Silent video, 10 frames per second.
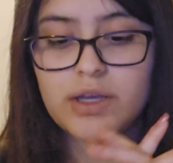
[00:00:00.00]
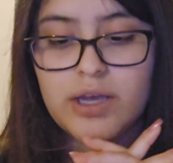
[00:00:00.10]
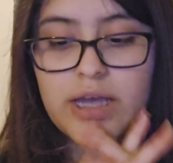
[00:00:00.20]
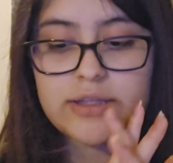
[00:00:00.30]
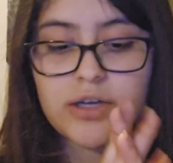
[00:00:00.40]

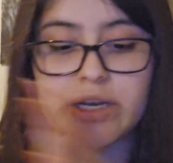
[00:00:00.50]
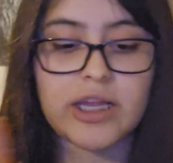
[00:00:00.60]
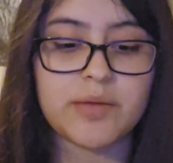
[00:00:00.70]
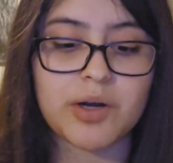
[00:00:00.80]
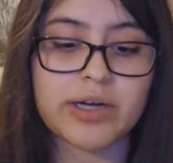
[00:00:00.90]
And talking
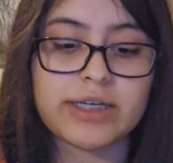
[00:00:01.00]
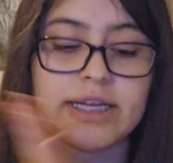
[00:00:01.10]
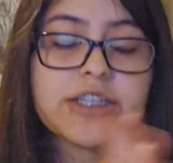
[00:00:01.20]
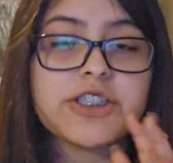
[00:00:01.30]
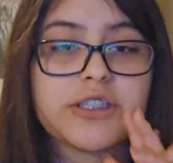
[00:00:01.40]
about
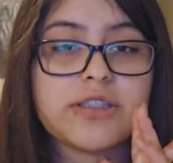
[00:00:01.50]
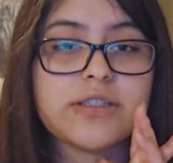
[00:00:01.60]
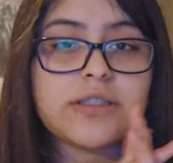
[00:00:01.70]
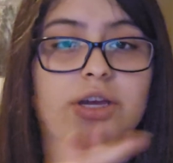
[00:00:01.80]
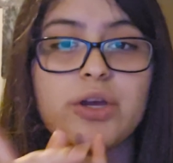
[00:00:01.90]

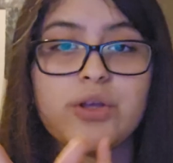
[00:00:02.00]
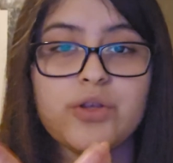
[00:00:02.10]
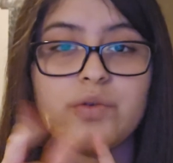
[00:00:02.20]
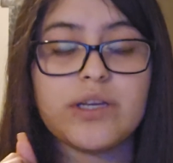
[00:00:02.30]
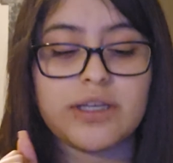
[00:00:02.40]
connections,
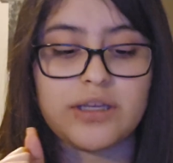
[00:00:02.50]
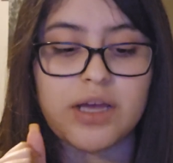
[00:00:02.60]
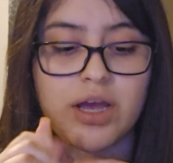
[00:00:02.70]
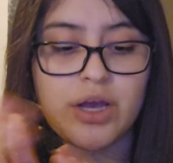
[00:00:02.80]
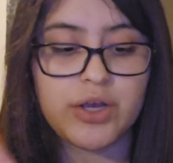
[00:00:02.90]
unity,
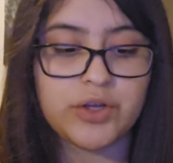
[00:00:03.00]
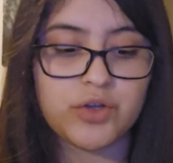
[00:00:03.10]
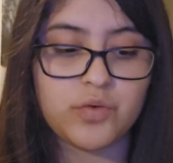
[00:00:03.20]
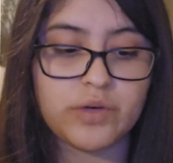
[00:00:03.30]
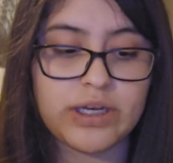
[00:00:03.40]

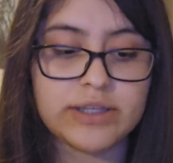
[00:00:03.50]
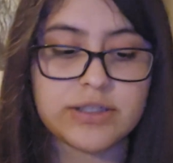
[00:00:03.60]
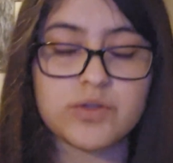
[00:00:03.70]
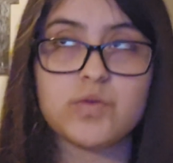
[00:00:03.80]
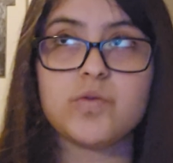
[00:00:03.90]
you need
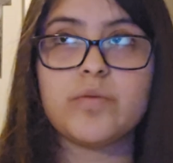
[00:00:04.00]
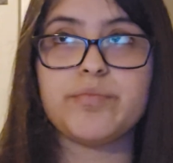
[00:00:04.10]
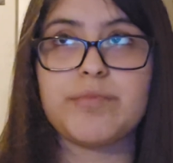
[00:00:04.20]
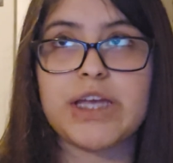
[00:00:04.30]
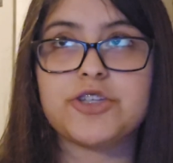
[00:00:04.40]
to
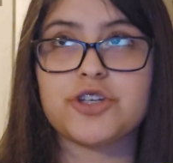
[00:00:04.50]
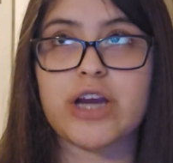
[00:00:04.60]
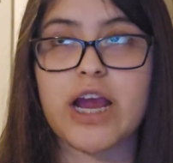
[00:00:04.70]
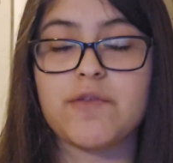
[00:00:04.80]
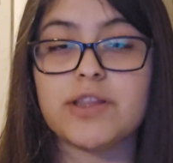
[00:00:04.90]
make sure
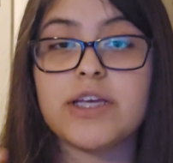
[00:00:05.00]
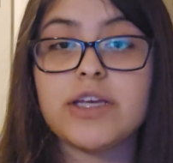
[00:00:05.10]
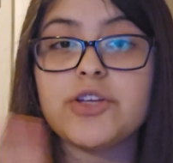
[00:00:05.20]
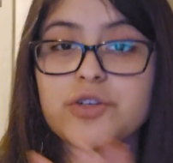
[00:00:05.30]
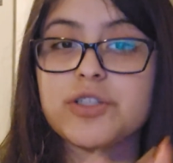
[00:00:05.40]
everything
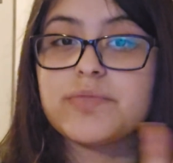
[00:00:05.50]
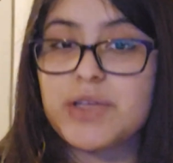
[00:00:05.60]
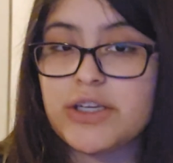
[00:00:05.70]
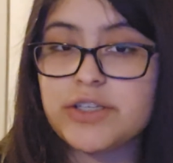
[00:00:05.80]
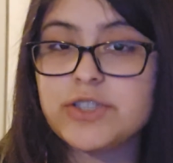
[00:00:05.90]
in your
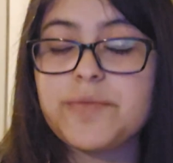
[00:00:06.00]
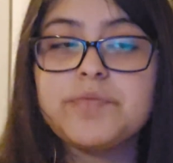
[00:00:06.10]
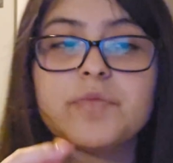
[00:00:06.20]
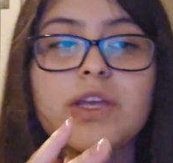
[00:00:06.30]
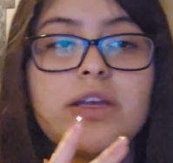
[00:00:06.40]
speech
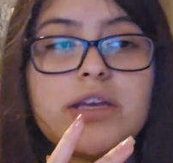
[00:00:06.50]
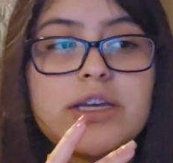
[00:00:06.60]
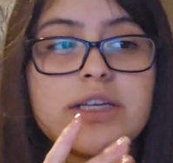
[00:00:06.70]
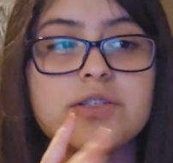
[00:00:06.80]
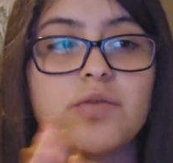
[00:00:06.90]

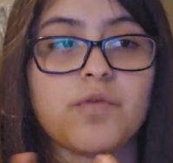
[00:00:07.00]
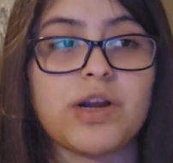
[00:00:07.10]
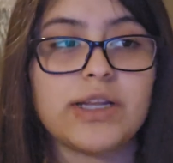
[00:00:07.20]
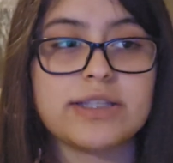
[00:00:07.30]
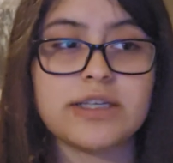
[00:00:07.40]
is
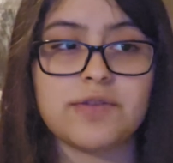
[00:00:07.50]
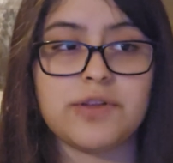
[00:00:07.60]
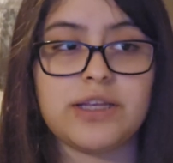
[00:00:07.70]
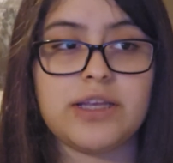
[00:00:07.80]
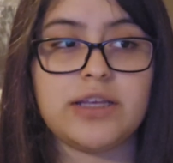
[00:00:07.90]

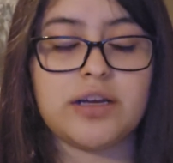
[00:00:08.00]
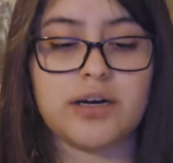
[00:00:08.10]
relatively